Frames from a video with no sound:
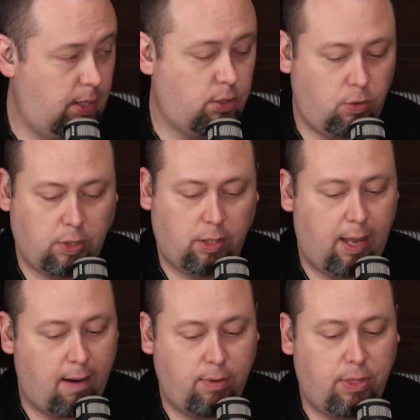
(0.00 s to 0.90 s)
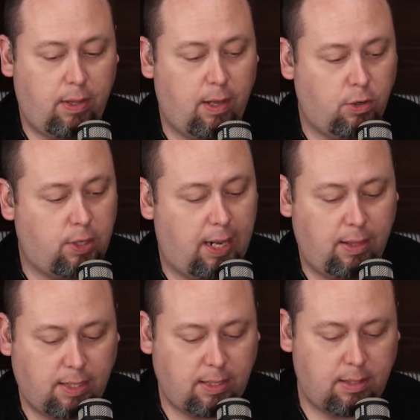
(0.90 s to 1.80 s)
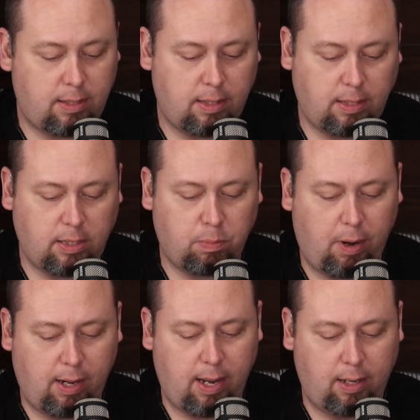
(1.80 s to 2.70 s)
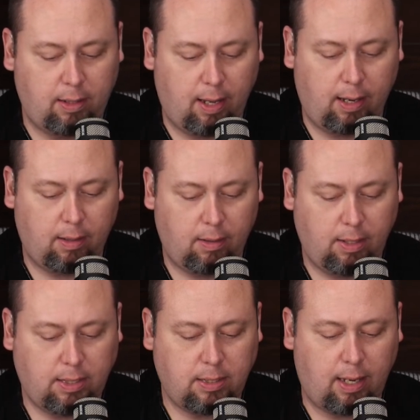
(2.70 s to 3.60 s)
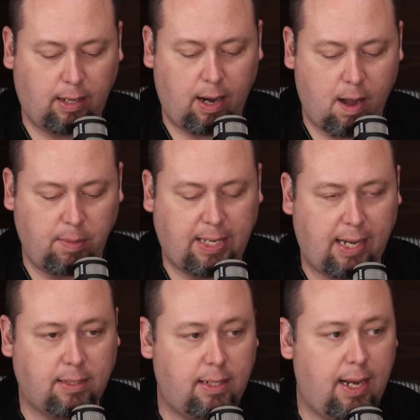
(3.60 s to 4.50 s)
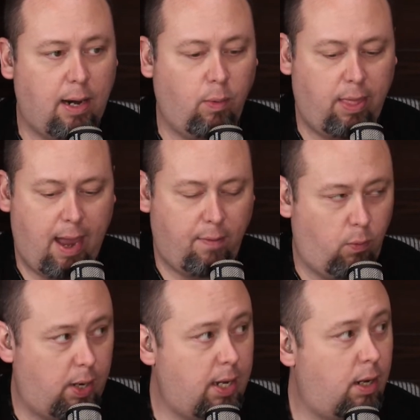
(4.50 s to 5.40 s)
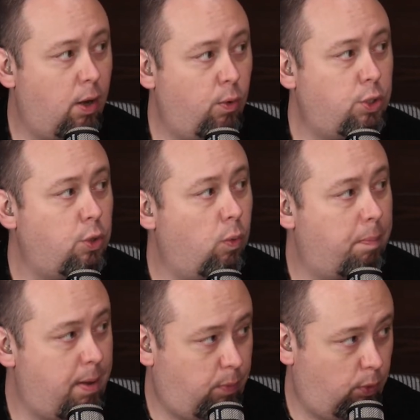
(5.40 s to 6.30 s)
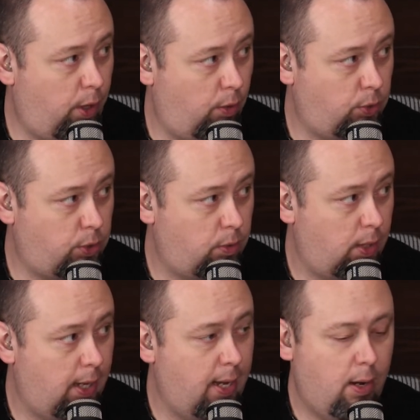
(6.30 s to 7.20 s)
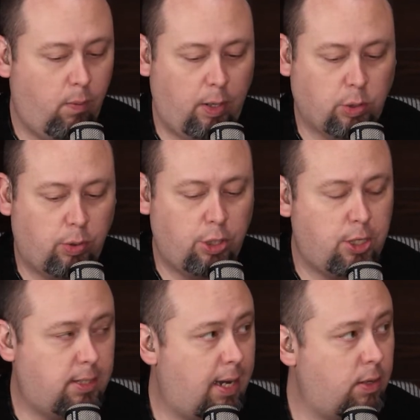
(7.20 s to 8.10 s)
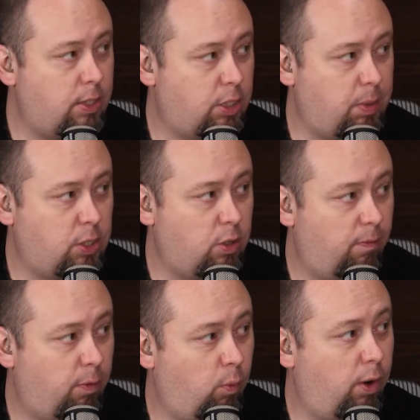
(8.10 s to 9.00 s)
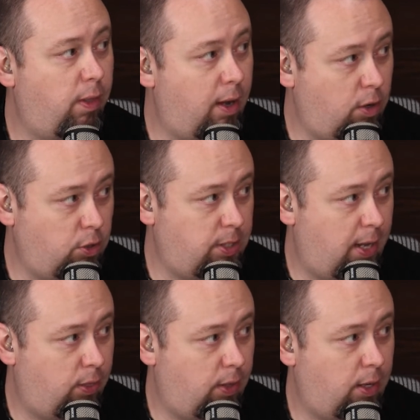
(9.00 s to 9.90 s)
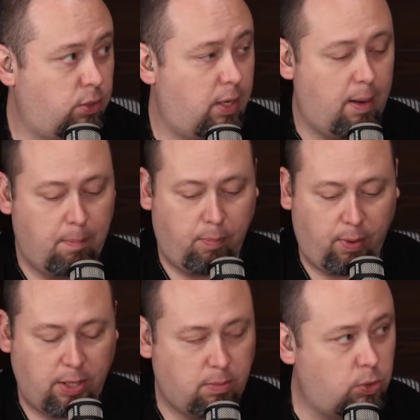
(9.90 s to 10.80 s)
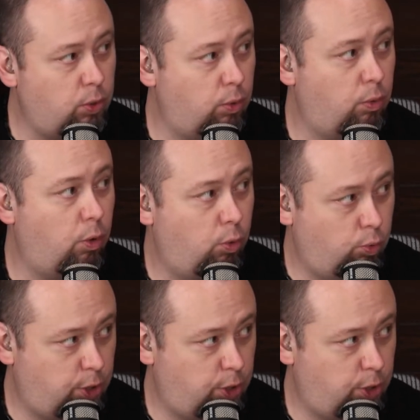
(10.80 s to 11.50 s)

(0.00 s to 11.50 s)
He's using everything they understood. And this is predicated, like, this is a common tactic that he had with everyone. He goes to what people knows. When he's with the Gentiles, he speaks to them from where they understand things and brings them to who